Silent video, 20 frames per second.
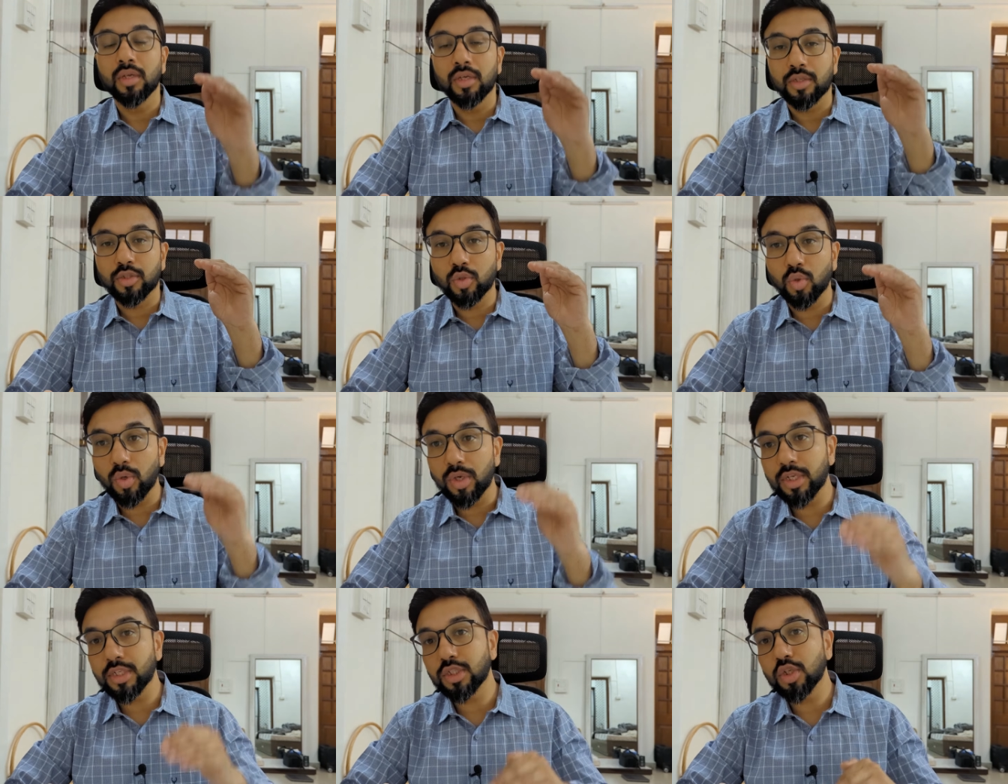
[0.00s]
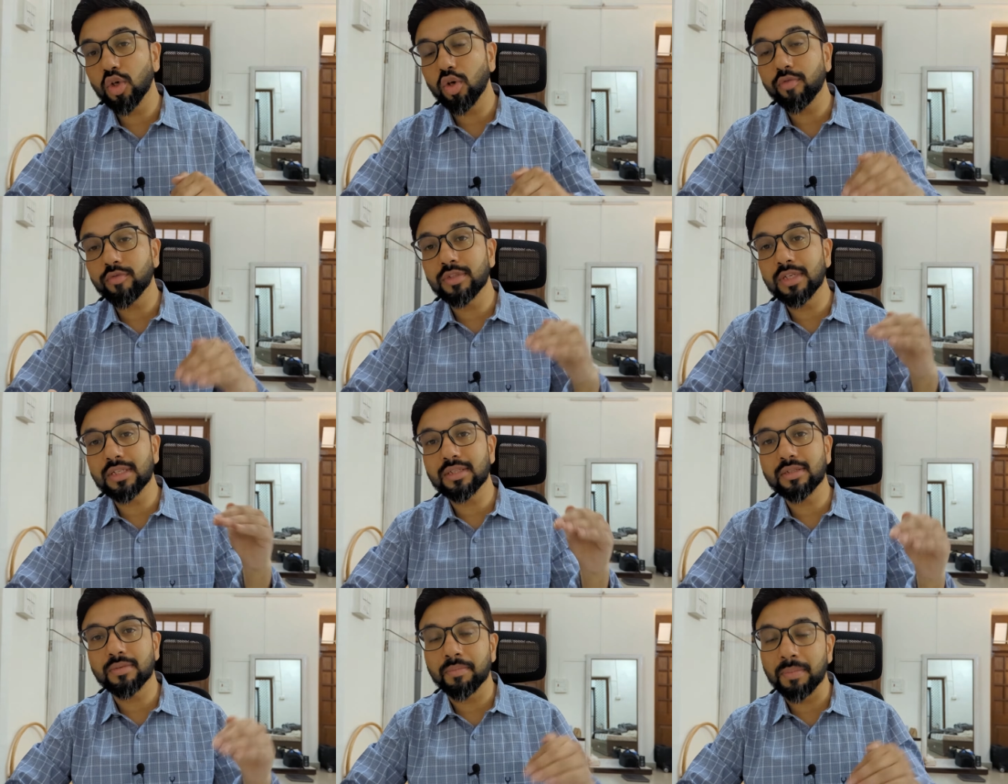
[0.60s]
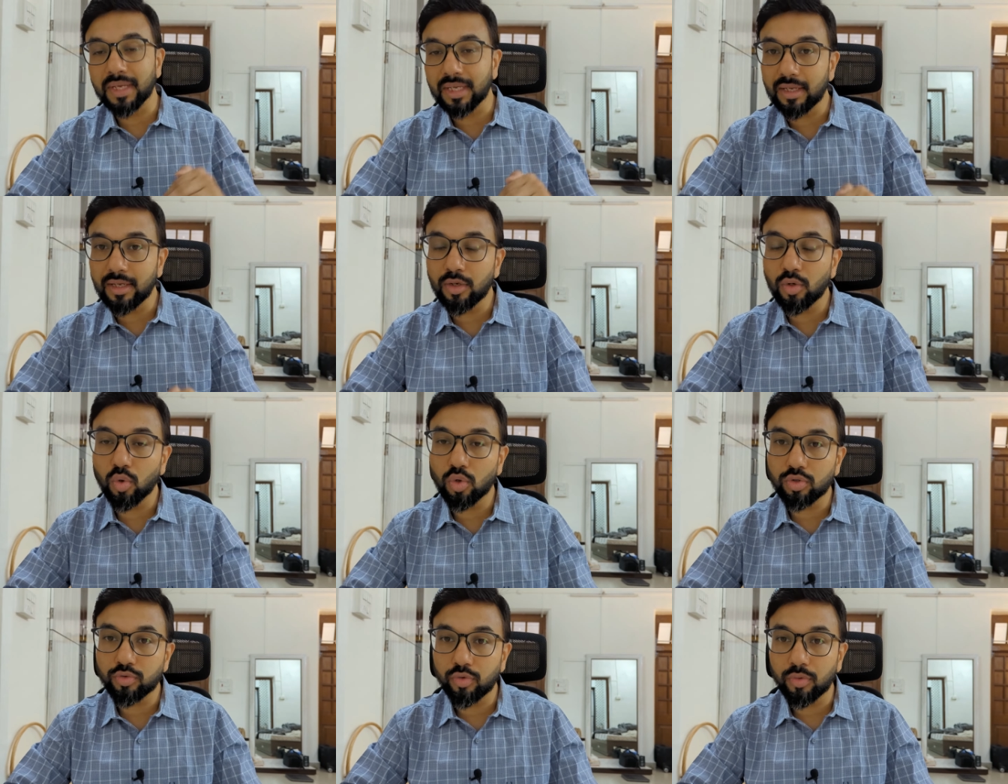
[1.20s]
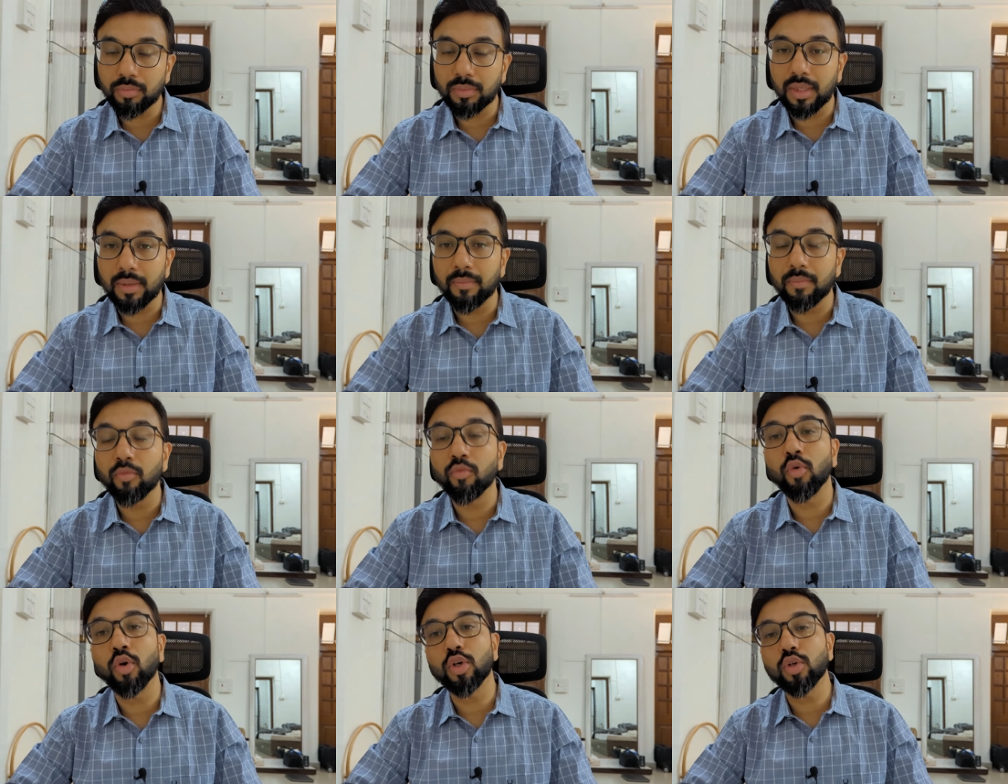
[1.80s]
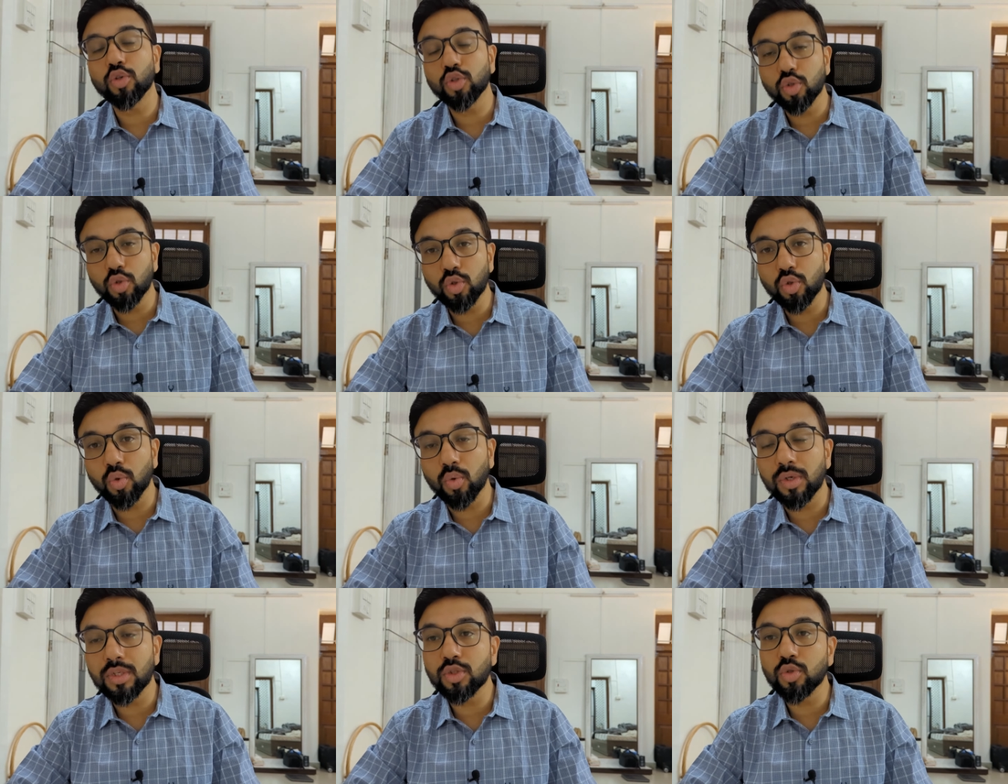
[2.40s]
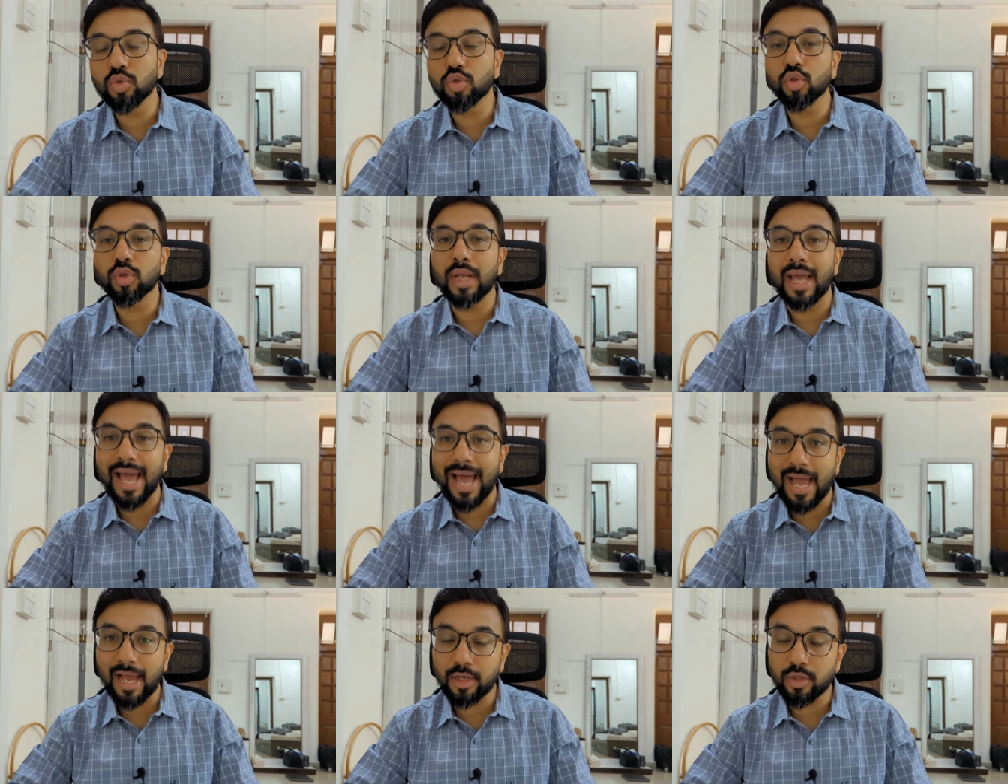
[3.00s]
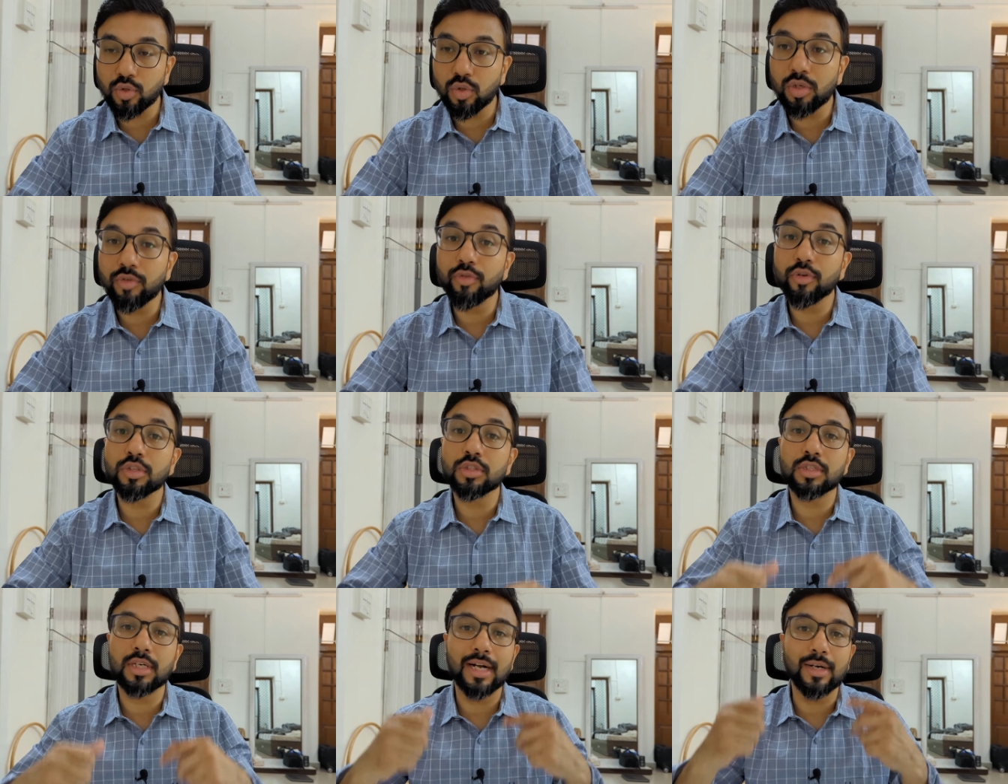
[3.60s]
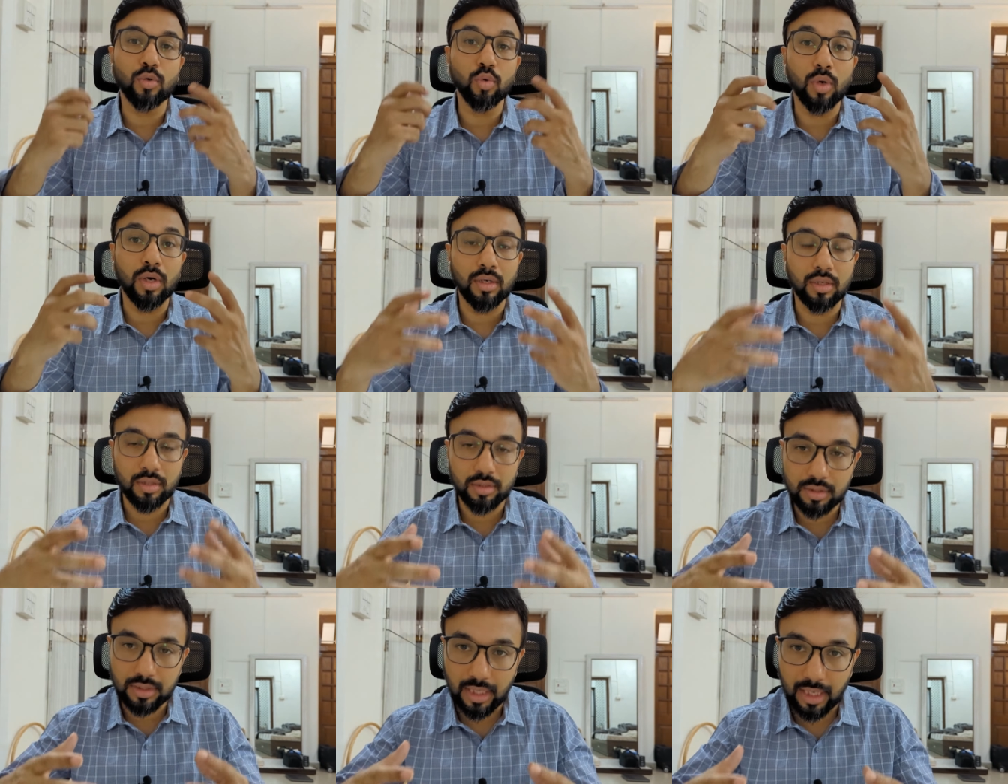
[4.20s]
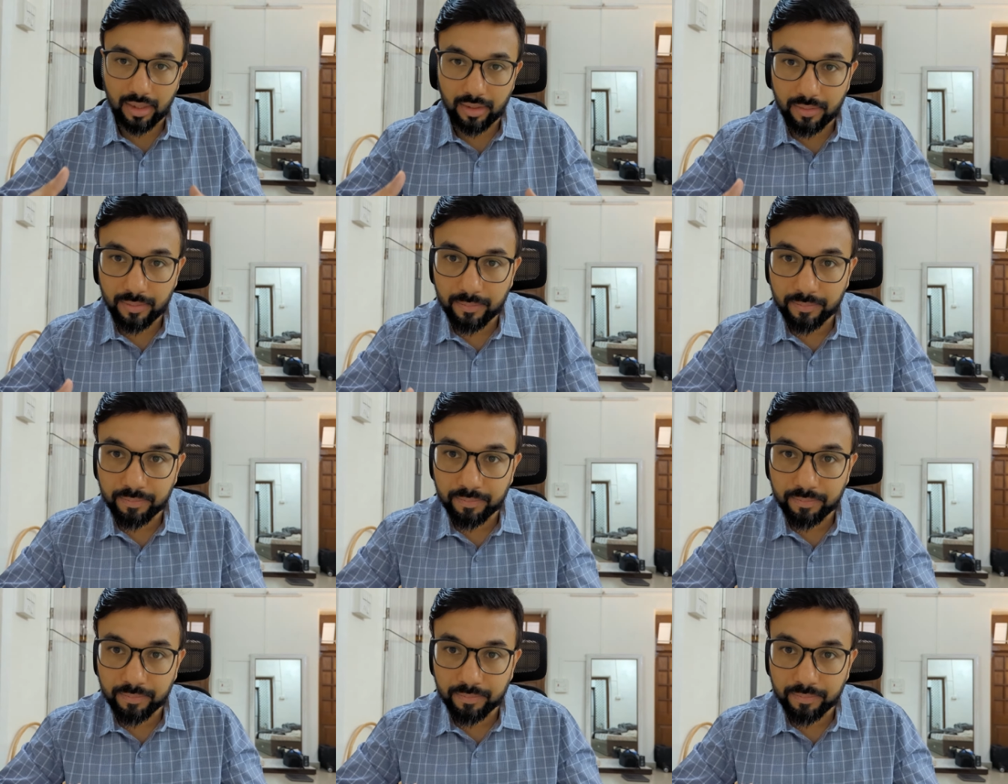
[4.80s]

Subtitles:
So instead of just making notes from them, what you should do is you should actually first try to understand